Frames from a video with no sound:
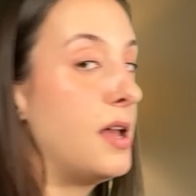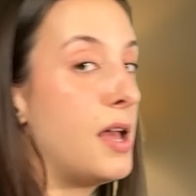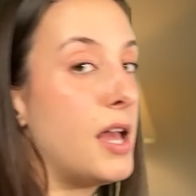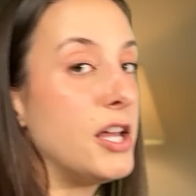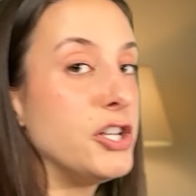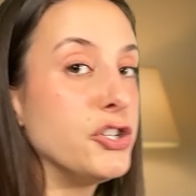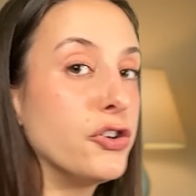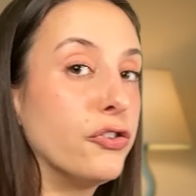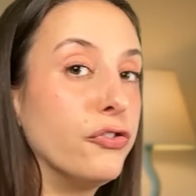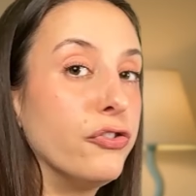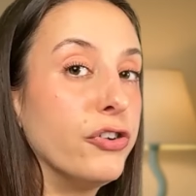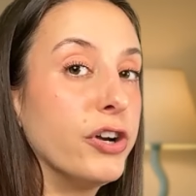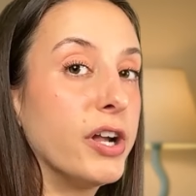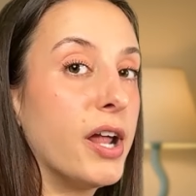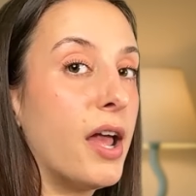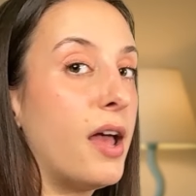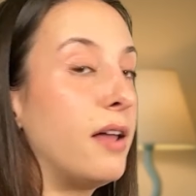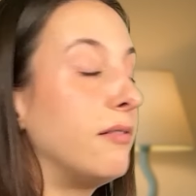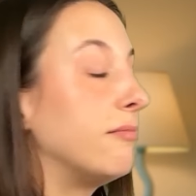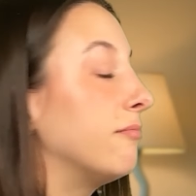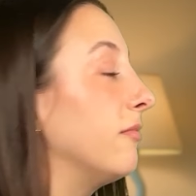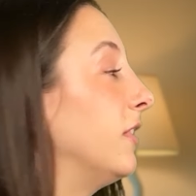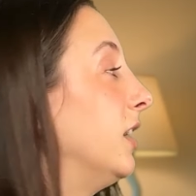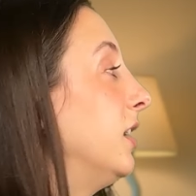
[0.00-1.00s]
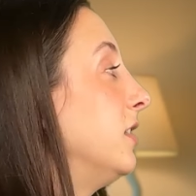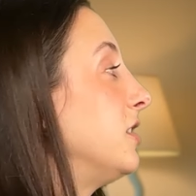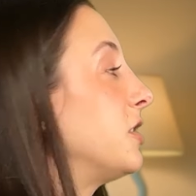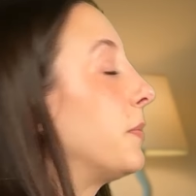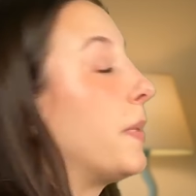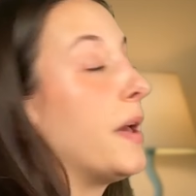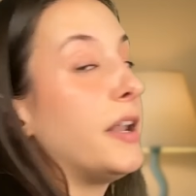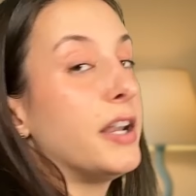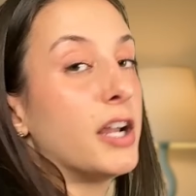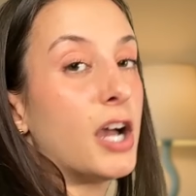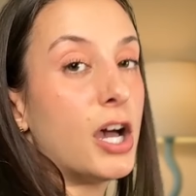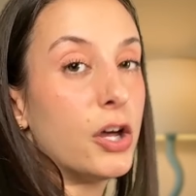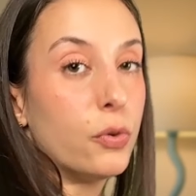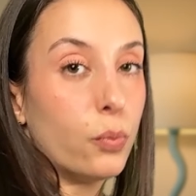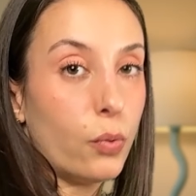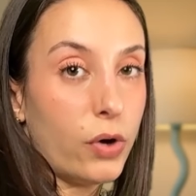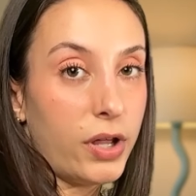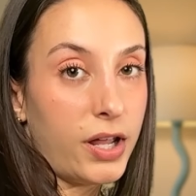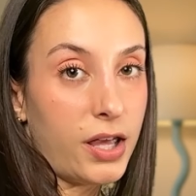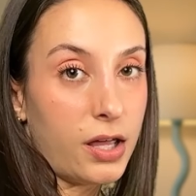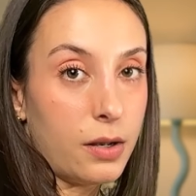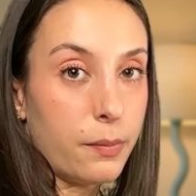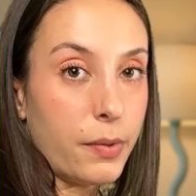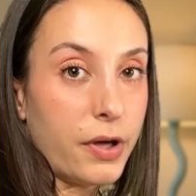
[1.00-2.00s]
And don't forget, depending on
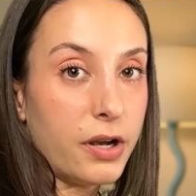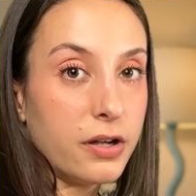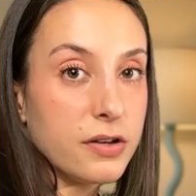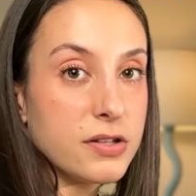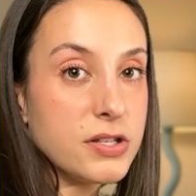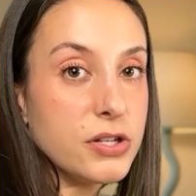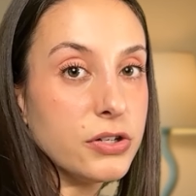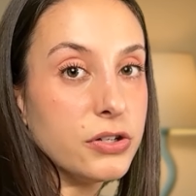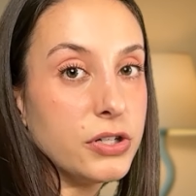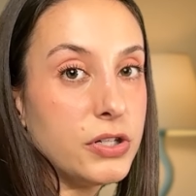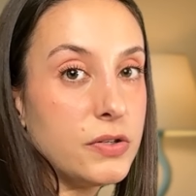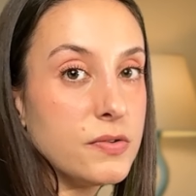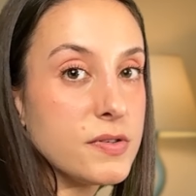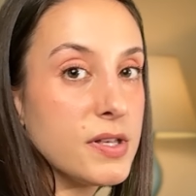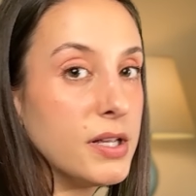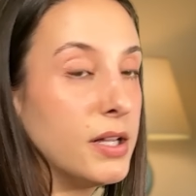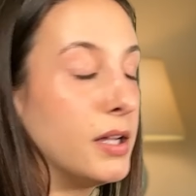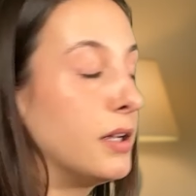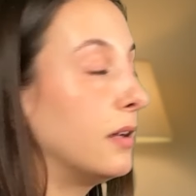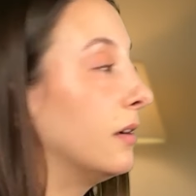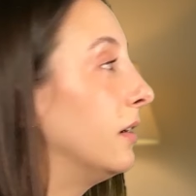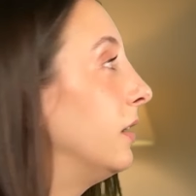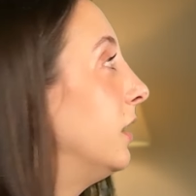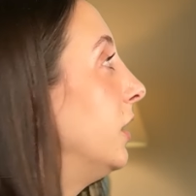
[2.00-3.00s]
what antibiotics you're using,